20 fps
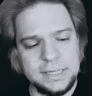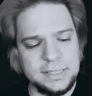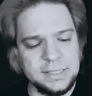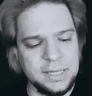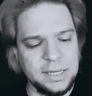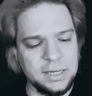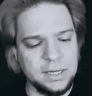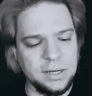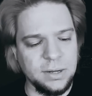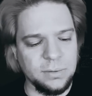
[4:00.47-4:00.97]
as
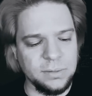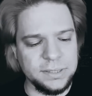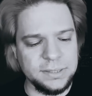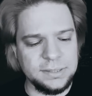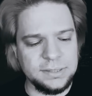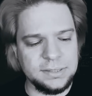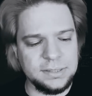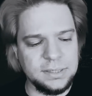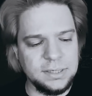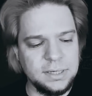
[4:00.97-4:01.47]
they call
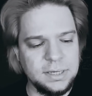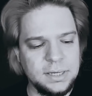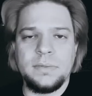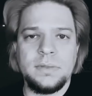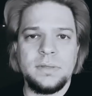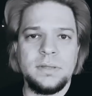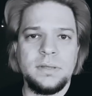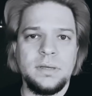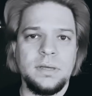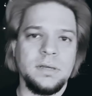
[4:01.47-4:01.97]
it.
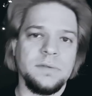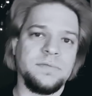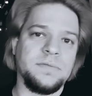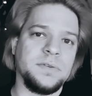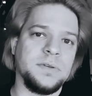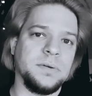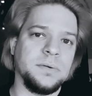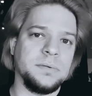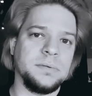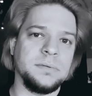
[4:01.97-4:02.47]

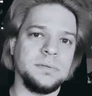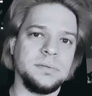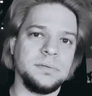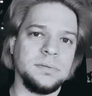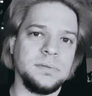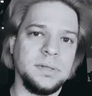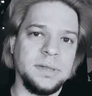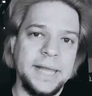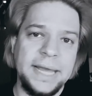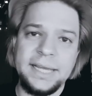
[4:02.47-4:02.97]
If you
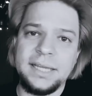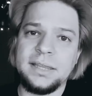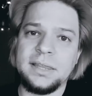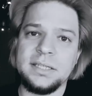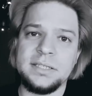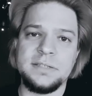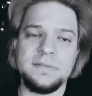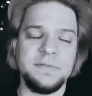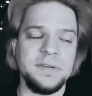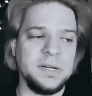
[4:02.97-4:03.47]
like
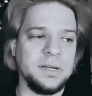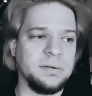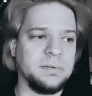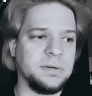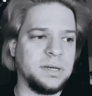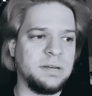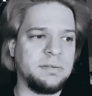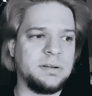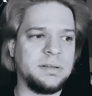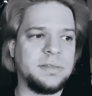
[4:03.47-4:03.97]
this video,
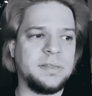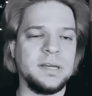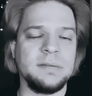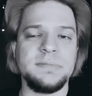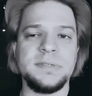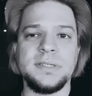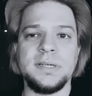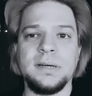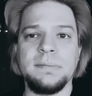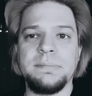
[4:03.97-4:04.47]
give it a
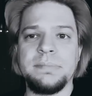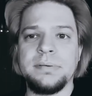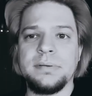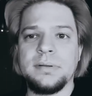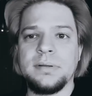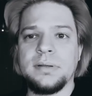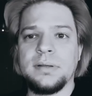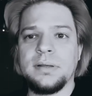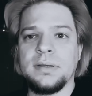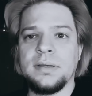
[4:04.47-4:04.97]
thumbs up.
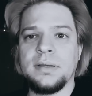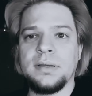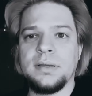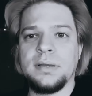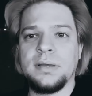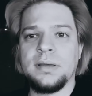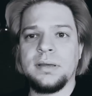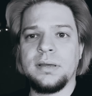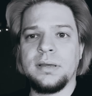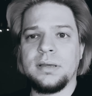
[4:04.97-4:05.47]

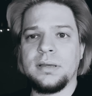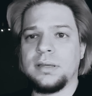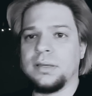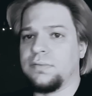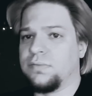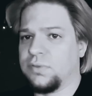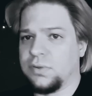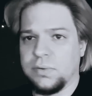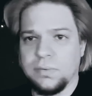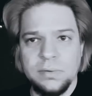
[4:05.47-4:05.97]

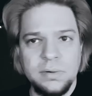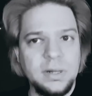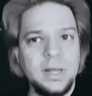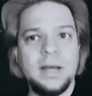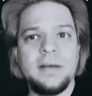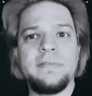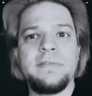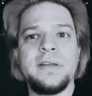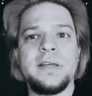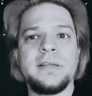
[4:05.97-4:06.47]
If you
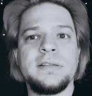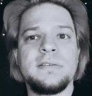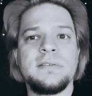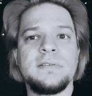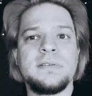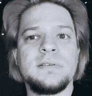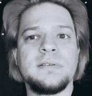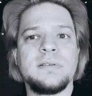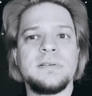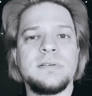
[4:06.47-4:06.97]
loved
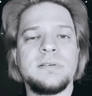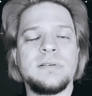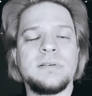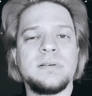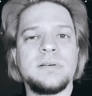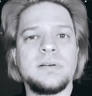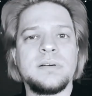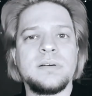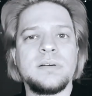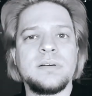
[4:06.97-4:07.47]

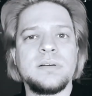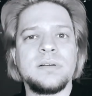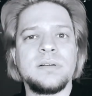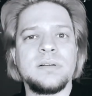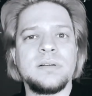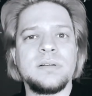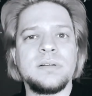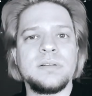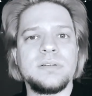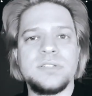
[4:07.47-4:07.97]

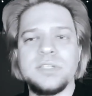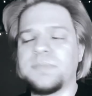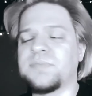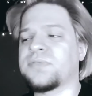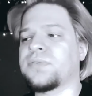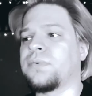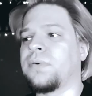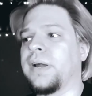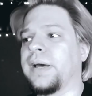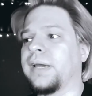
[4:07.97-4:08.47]
it,
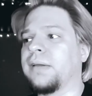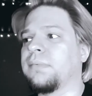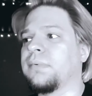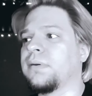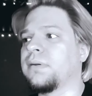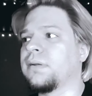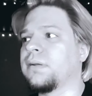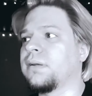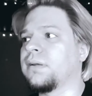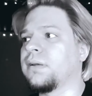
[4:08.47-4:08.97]
subscribe.
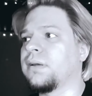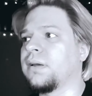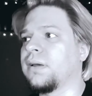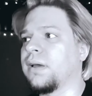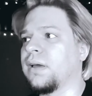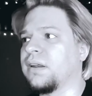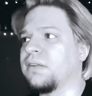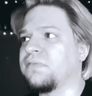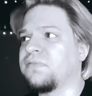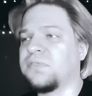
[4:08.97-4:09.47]

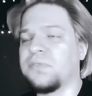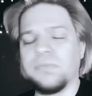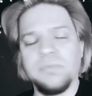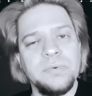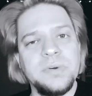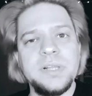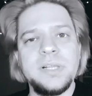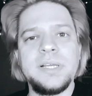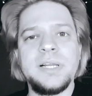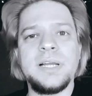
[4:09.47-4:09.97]
And if you
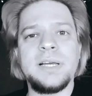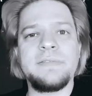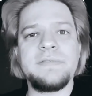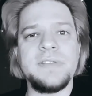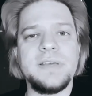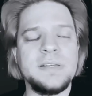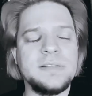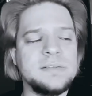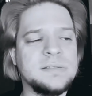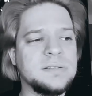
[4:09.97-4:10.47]
really loved
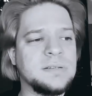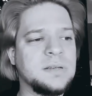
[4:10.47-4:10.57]
it,